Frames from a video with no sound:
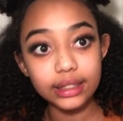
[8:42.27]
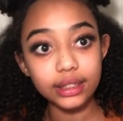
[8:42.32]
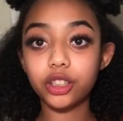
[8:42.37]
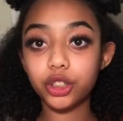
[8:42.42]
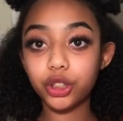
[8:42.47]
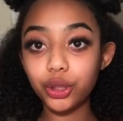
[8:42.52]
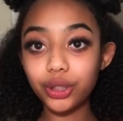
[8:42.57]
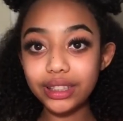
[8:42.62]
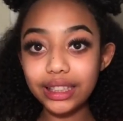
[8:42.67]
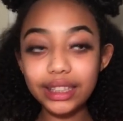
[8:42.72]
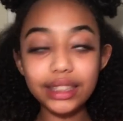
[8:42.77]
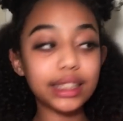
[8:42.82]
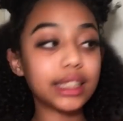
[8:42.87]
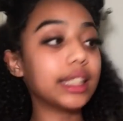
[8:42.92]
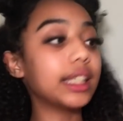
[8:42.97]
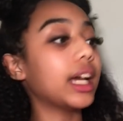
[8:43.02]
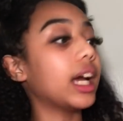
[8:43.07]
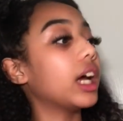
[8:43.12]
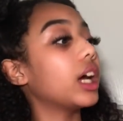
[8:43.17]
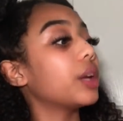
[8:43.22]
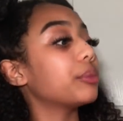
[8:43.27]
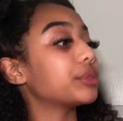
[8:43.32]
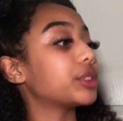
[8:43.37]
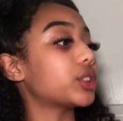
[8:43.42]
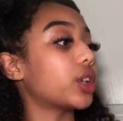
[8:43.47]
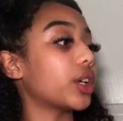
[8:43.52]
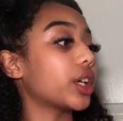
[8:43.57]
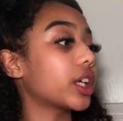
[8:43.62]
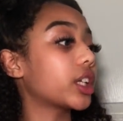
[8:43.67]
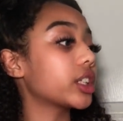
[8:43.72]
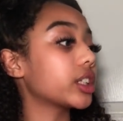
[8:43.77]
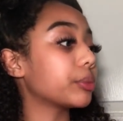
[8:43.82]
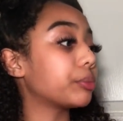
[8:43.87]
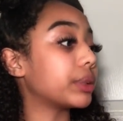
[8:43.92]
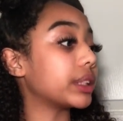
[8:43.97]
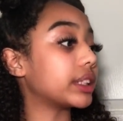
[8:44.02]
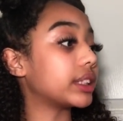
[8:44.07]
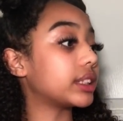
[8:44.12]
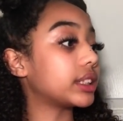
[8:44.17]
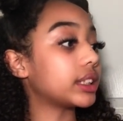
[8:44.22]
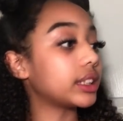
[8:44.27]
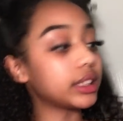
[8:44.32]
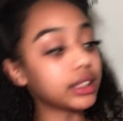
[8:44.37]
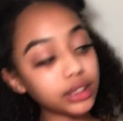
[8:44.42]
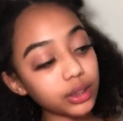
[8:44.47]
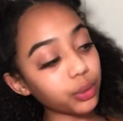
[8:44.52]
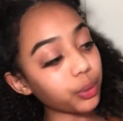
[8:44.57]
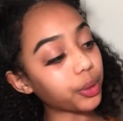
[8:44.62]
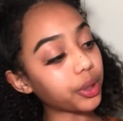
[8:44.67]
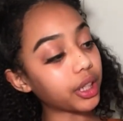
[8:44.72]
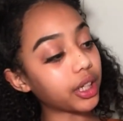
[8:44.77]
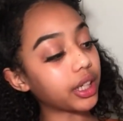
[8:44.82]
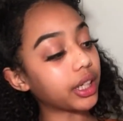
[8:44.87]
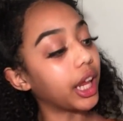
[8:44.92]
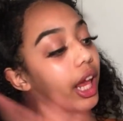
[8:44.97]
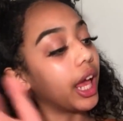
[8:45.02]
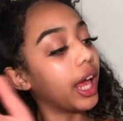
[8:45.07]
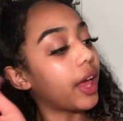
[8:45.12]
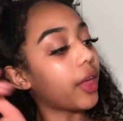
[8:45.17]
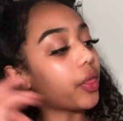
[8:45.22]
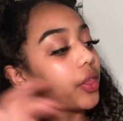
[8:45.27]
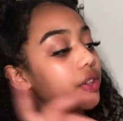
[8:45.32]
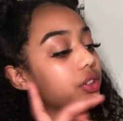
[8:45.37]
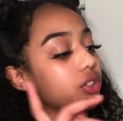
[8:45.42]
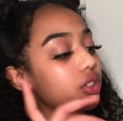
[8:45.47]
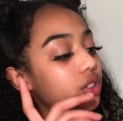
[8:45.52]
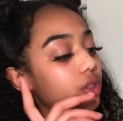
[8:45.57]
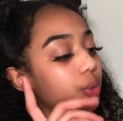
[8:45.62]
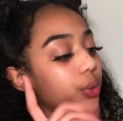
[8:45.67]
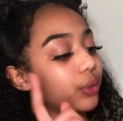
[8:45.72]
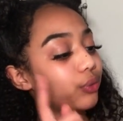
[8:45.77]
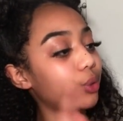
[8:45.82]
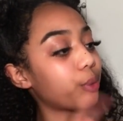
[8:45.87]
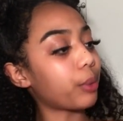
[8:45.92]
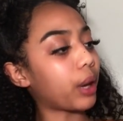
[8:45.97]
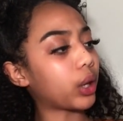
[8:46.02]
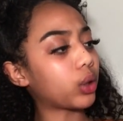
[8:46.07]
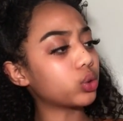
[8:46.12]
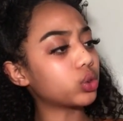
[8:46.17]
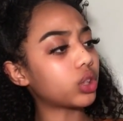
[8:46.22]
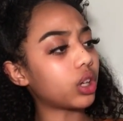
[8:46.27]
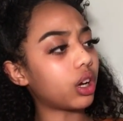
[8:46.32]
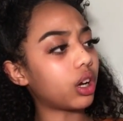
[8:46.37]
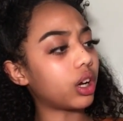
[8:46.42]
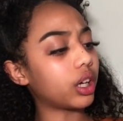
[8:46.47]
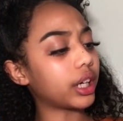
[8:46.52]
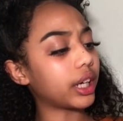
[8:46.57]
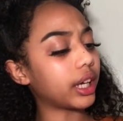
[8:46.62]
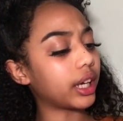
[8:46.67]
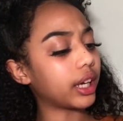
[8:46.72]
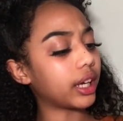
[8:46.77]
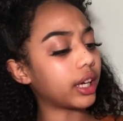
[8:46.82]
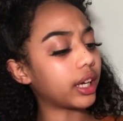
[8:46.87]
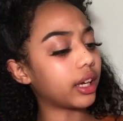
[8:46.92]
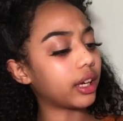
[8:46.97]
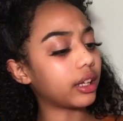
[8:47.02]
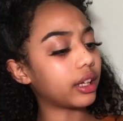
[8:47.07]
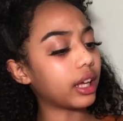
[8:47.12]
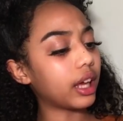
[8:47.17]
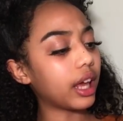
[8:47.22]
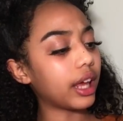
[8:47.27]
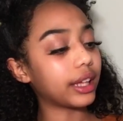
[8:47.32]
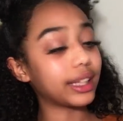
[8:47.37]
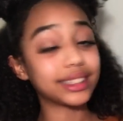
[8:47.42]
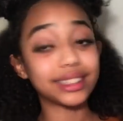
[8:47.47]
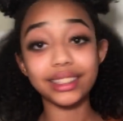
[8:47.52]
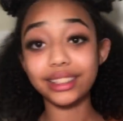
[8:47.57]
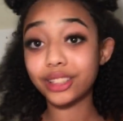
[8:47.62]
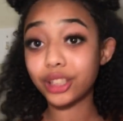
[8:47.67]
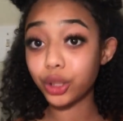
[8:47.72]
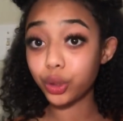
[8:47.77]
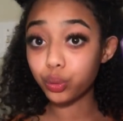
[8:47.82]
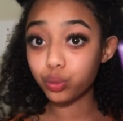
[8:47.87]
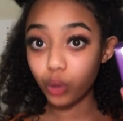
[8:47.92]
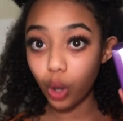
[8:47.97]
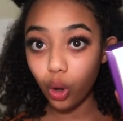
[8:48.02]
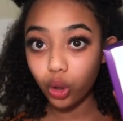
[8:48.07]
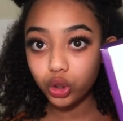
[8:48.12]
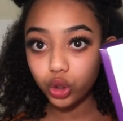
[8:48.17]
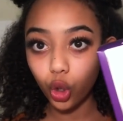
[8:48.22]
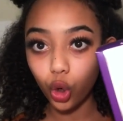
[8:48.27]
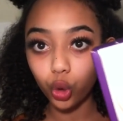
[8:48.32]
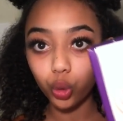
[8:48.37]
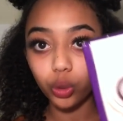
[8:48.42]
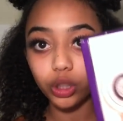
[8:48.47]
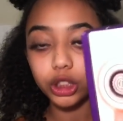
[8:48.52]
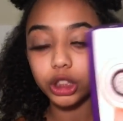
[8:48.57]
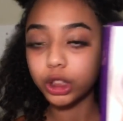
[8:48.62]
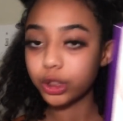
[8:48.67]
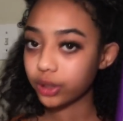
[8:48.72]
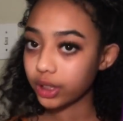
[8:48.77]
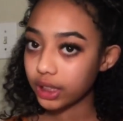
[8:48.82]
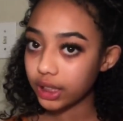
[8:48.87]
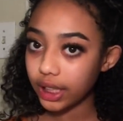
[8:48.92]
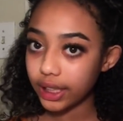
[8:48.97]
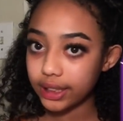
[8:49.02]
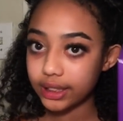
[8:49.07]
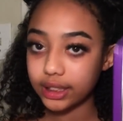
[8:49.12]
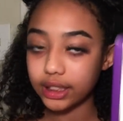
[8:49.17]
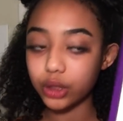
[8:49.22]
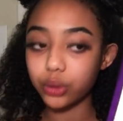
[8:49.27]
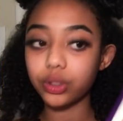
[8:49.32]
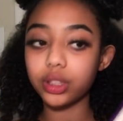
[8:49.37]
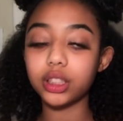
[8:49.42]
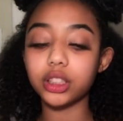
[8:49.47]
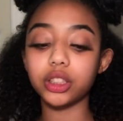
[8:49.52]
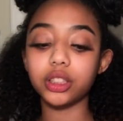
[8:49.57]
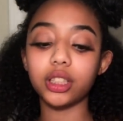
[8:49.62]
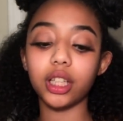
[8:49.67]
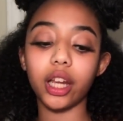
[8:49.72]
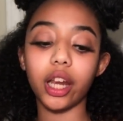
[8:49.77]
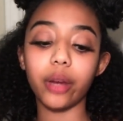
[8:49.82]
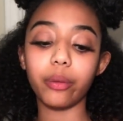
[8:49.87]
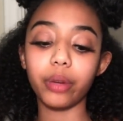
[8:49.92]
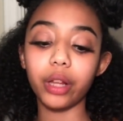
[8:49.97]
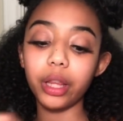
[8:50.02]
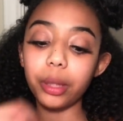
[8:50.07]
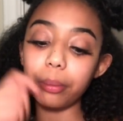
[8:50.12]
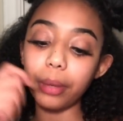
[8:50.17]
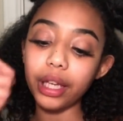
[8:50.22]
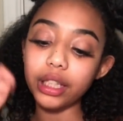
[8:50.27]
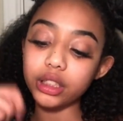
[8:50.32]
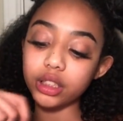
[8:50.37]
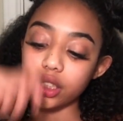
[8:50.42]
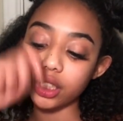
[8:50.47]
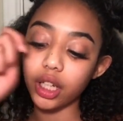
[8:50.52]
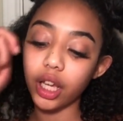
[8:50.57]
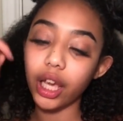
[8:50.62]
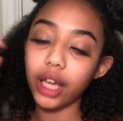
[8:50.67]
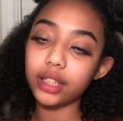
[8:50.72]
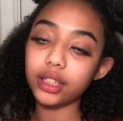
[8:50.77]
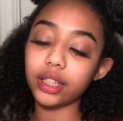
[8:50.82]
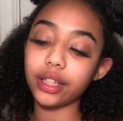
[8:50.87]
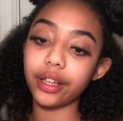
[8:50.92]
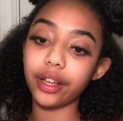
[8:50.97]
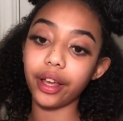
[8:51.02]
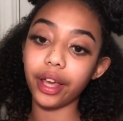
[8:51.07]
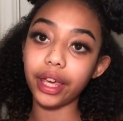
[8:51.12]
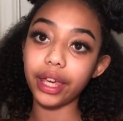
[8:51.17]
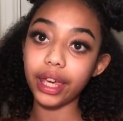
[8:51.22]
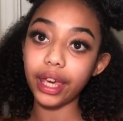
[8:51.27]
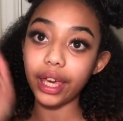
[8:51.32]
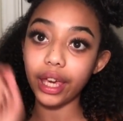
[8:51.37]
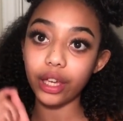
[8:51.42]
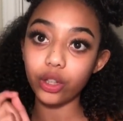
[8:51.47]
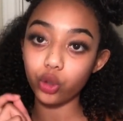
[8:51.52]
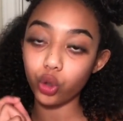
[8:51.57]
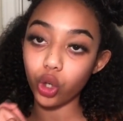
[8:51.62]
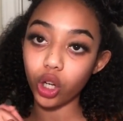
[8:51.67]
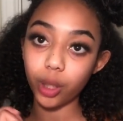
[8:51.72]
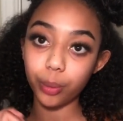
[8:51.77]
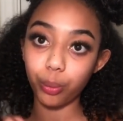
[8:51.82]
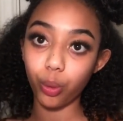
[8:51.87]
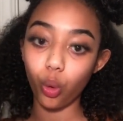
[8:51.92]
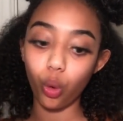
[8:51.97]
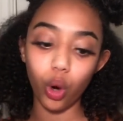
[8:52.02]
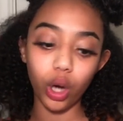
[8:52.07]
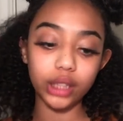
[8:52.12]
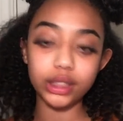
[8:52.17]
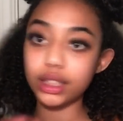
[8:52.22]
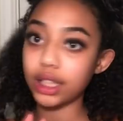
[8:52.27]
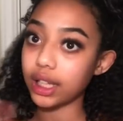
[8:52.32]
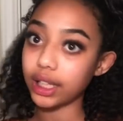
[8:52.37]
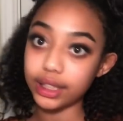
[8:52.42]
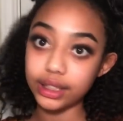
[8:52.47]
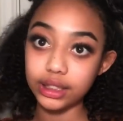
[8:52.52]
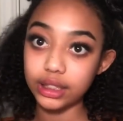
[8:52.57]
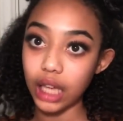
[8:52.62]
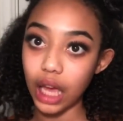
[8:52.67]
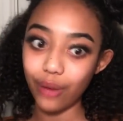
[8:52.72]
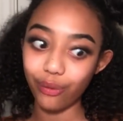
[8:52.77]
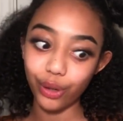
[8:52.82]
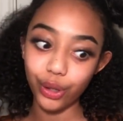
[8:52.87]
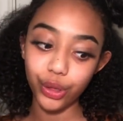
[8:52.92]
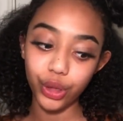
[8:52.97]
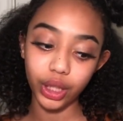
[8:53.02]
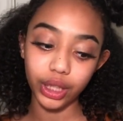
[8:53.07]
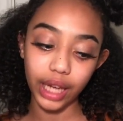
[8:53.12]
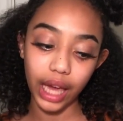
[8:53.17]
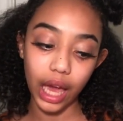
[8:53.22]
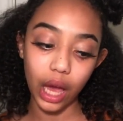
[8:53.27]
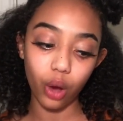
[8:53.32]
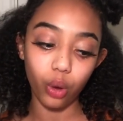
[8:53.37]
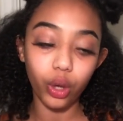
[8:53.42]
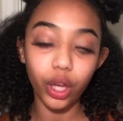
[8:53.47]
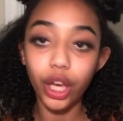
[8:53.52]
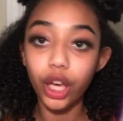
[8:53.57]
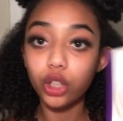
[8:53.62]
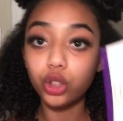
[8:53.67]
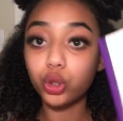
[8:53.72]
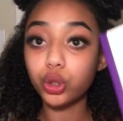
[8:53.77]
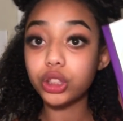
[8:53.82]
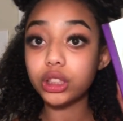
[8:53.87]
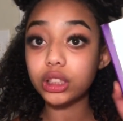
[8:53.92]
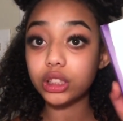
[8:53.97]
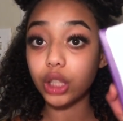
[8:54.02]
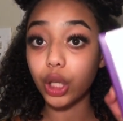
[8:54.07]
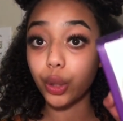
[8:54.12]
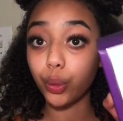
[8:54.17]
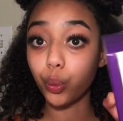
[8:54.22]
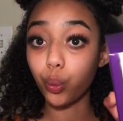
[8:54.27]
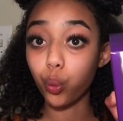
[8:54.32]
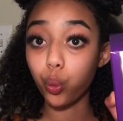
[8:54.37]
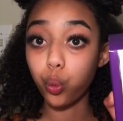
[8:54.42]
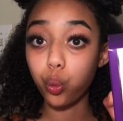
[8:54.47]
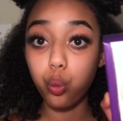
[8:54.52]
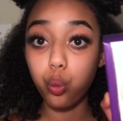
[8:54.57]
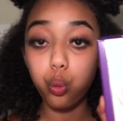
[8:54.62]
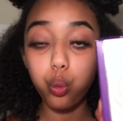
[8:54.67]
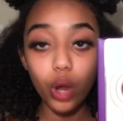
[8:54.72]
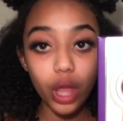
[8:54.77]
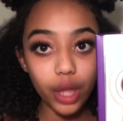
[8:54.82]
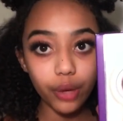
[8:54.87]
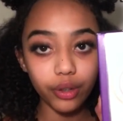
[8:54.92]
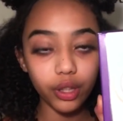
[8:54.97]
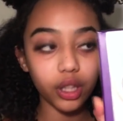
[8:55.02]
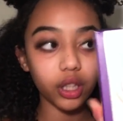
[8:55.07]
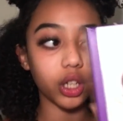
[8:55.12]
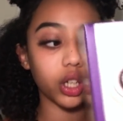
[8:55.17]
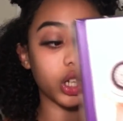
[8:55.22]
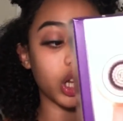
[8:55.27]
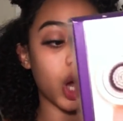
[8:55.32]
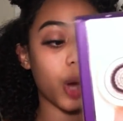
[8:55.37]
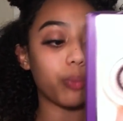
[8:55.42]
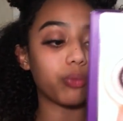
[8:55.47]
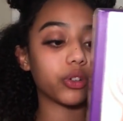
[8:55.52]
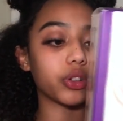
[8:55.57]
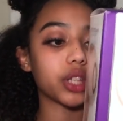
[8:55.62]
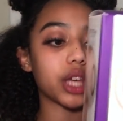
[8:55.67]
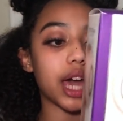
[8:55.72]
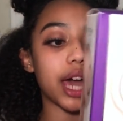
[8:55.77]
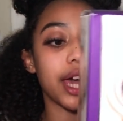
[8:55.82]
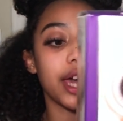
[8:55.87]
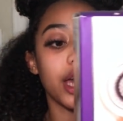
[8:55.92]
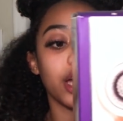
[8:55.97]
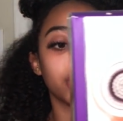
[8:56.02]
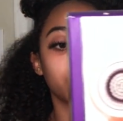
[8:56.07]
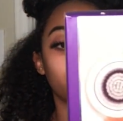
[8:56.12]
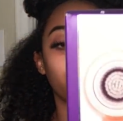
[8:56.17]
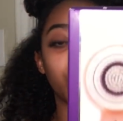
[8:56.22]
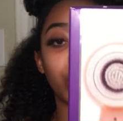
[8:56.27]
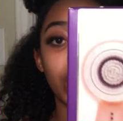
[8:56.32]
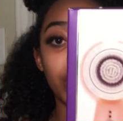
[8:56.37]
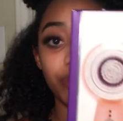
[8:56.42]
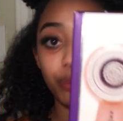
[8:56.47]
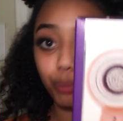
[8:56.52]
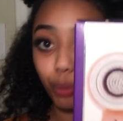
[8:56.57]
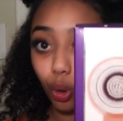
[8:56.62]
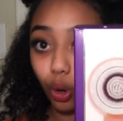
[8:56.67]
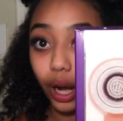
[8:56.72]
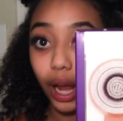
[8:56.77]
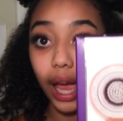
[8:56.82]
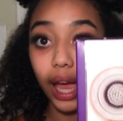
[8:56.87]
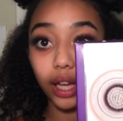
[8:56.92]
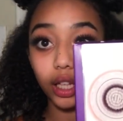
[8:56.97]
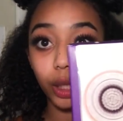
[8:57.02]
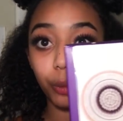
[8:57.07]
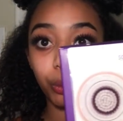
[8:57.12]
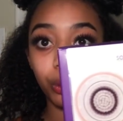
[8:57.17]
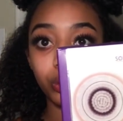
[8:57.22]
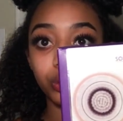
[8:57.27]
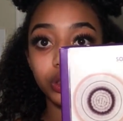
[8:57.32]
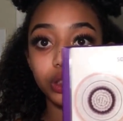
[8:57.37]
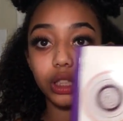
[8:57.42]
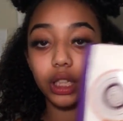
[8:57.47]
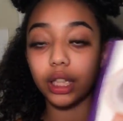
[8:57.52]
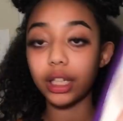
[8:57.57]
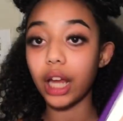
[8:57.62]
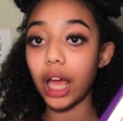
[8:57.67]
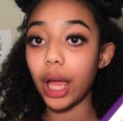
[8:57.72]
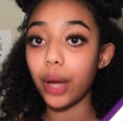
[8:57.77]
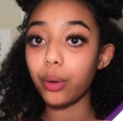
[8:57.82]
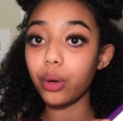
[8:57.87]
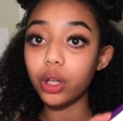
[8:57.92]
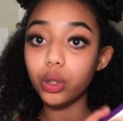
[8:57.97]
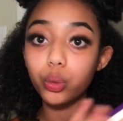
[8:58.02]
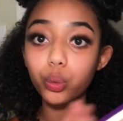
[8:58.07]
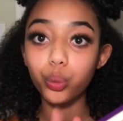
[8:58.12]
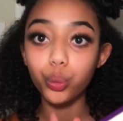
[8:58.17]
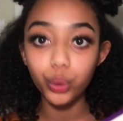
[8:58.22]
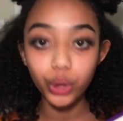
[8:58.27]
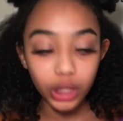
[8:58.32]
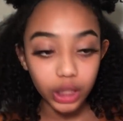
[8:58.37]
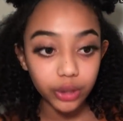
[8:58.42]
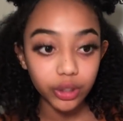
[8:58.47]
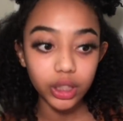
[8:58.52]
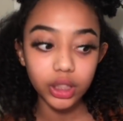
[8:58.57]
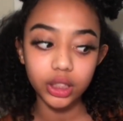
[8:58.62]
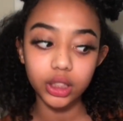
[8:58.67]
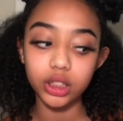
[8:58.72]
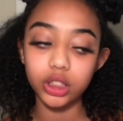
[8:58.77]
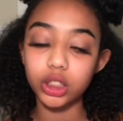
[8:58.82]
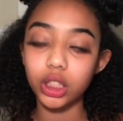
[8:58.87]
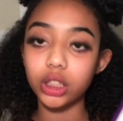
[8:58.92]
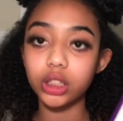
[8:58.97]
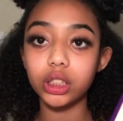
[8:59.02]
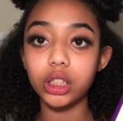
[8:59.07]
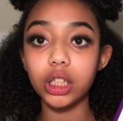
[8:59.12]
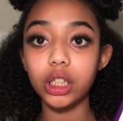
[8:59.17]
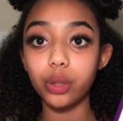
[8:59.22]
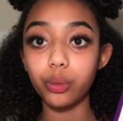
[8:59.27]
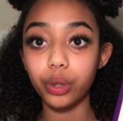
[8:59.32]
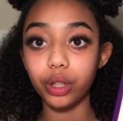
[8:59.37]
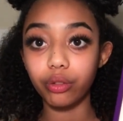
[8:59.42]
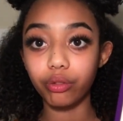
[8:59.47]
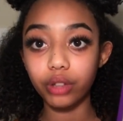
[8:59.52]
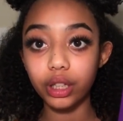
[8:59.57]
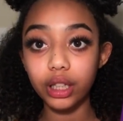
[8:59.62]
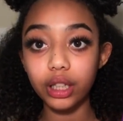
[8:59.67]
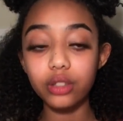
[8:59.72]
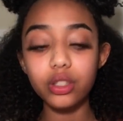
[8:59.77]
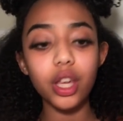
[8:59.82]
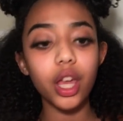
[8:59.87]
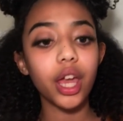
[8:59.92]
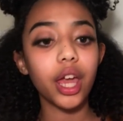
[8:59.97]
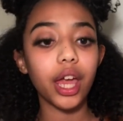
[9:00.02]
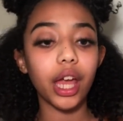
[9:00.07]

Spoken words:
She uses the Sonoclair Petite one. This is the one from Michael Todd, and this is the rose gold one. She really likes this one because she said it really makes her to get into her pores, cleans everything out. So this is a really, really good help for that. So if you have more acne prone skin, I would really, really suggest getting one of these.